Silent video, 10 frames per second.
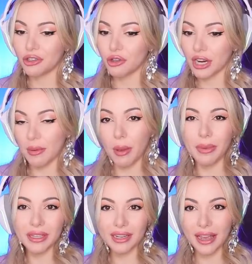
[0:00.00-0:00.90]
a trick. Am I
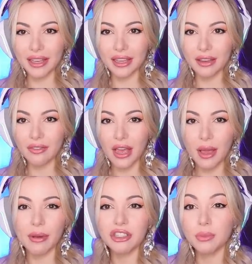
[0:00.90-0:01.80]
being naive?
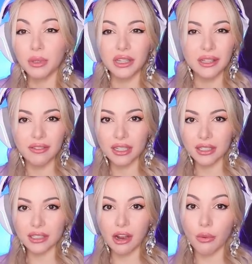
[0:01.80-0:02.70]
Am I just believing
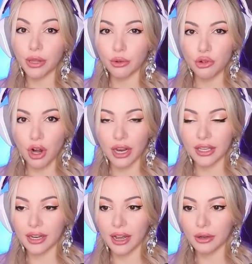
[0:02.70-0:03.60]
TikTok without
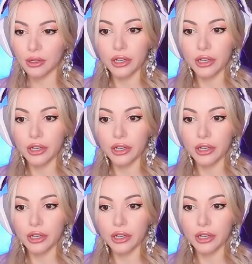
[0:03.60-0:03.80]
trying it out?